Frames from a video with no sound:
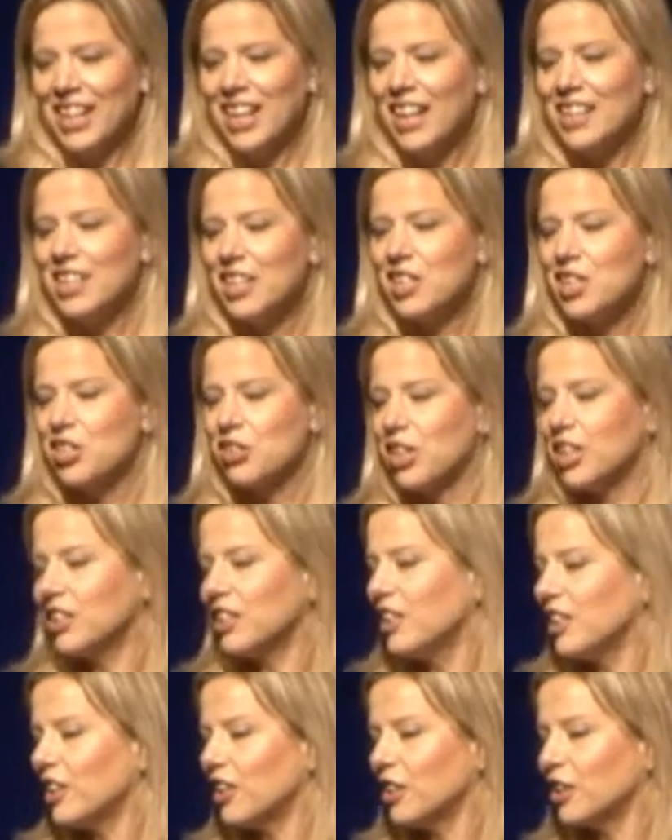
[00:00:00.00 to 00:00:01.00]
And then
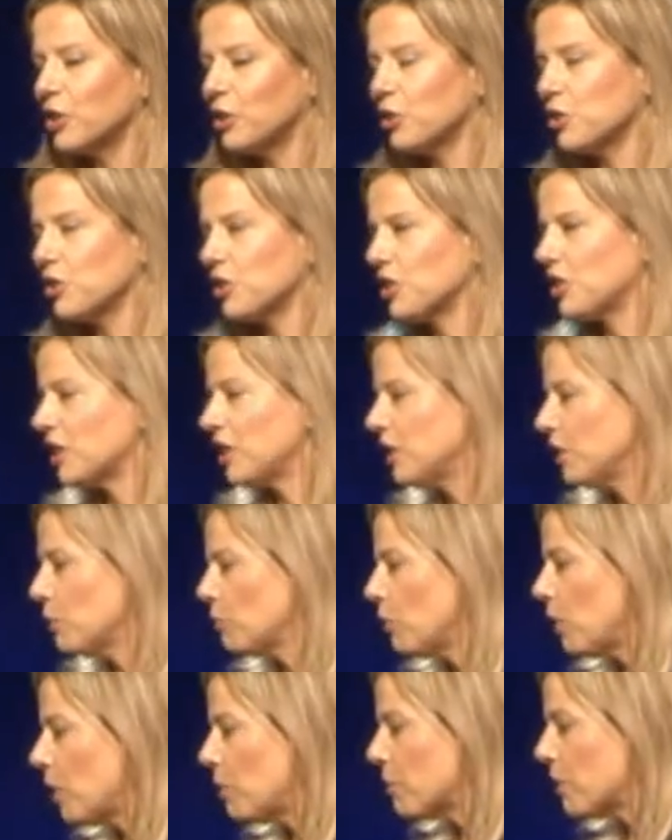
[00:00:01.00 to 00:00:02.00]
strengthening our culture.
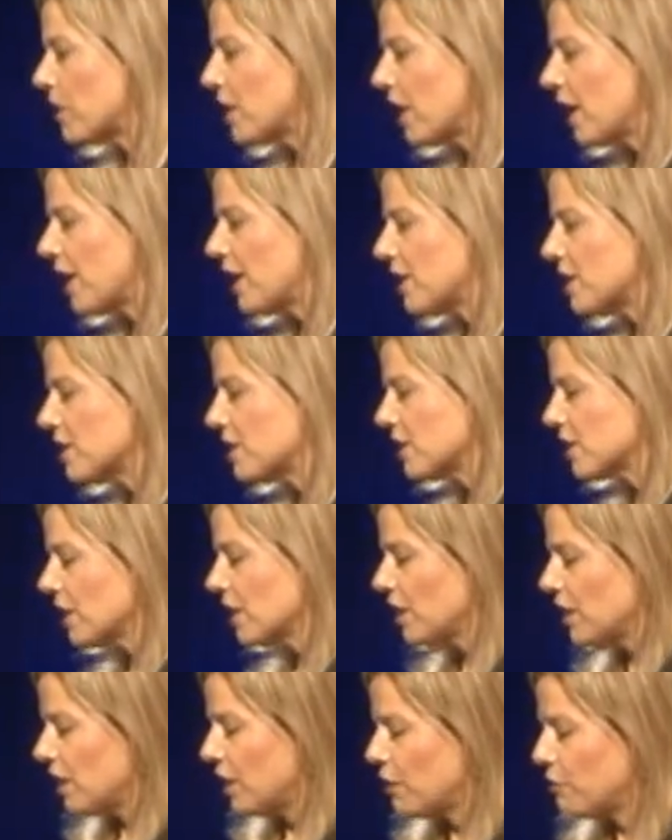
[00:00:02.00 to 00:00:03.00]
Walmart has
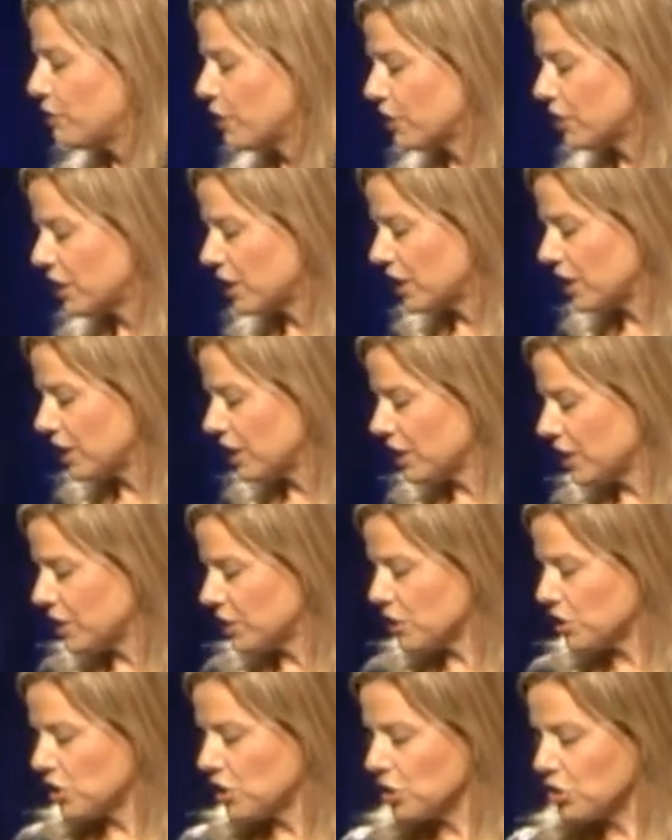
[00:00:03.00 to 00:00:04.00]
a very
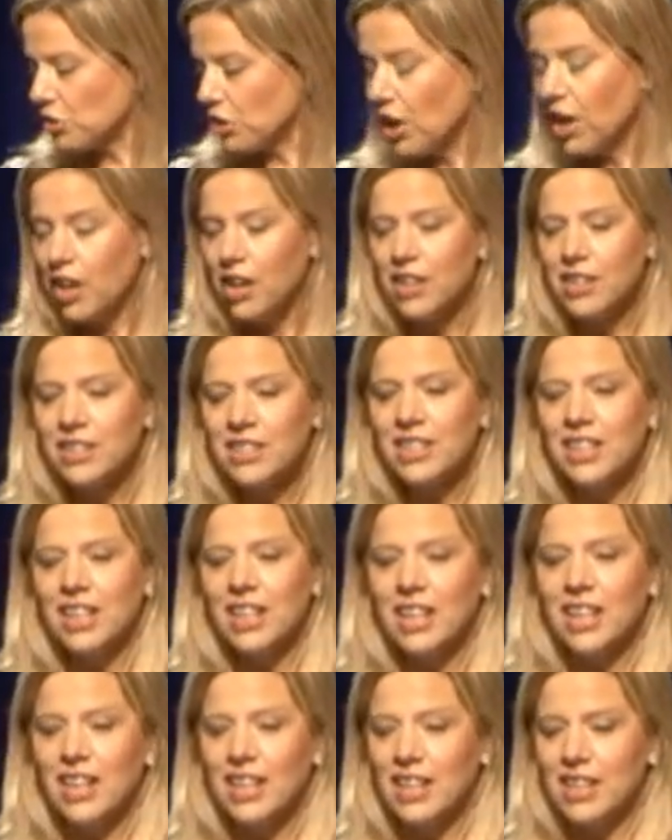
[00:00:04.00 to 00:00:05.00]
strong
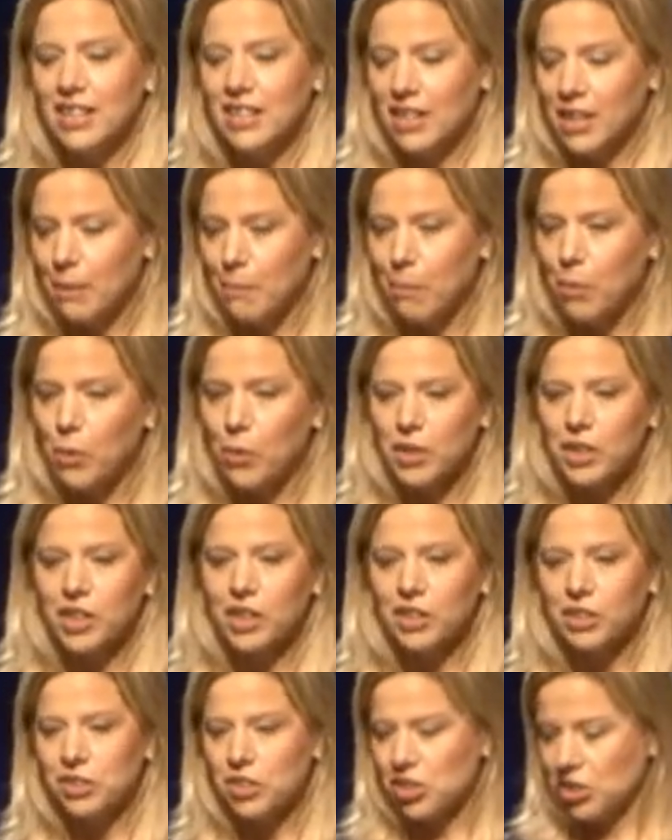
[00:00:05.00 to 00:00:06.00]
and important
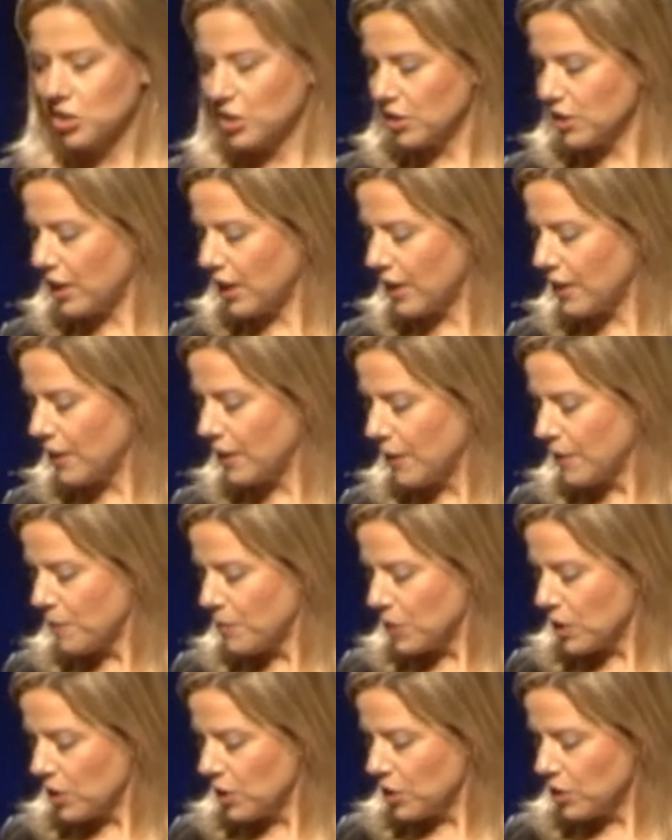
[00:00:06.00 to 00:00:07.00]
culture that,
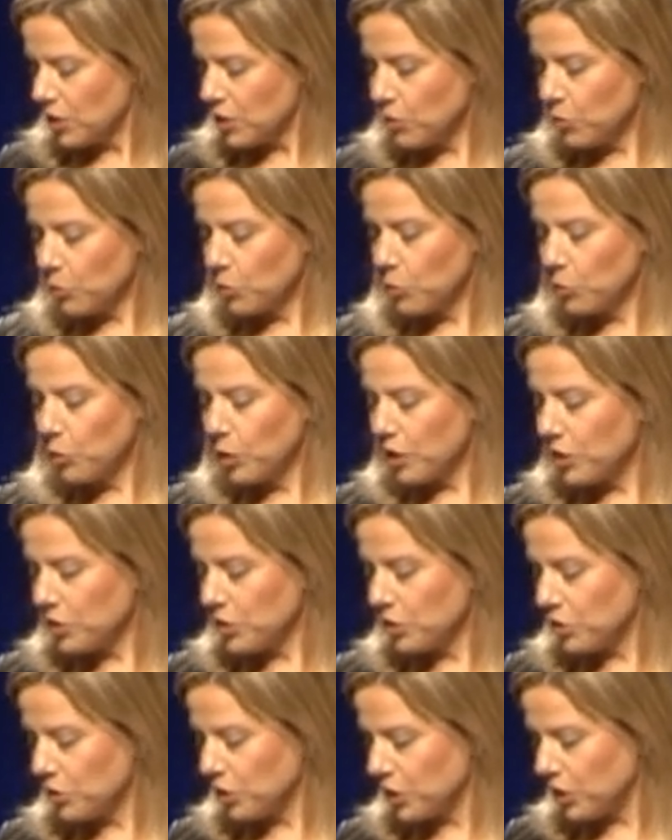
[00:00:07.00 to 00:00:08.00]
whether
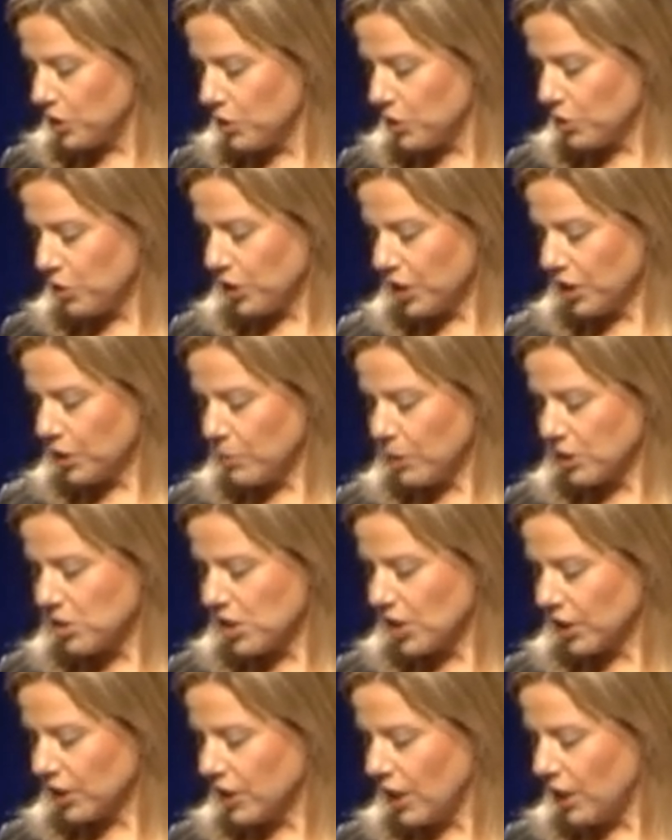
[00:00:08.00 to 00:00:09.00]
you think about
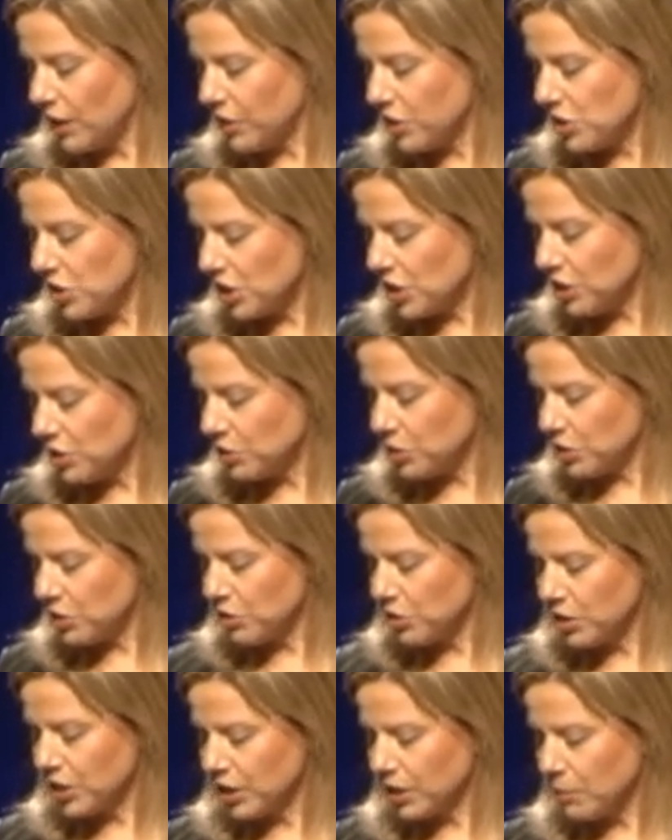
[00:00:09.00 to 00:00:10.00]
technology or
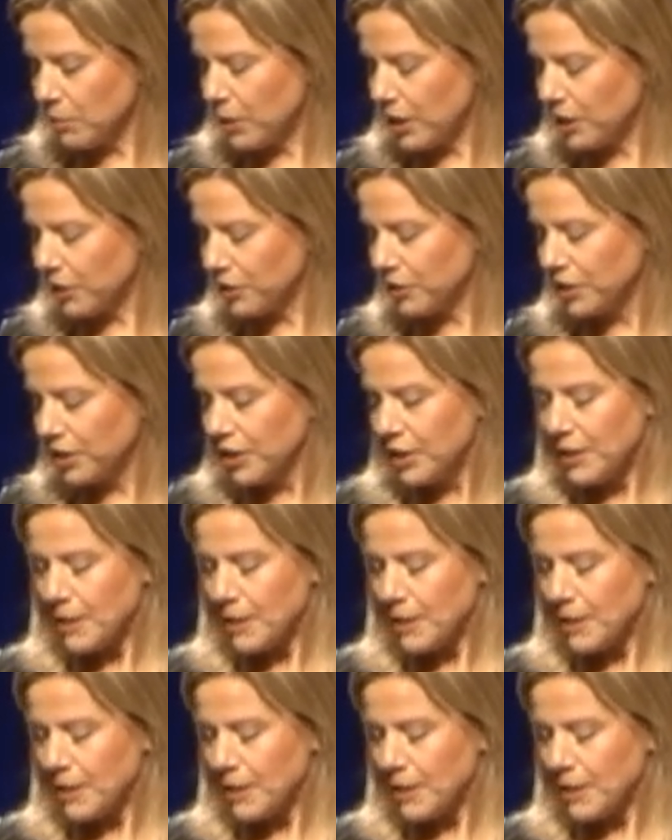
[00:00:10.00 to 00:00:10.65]
you think about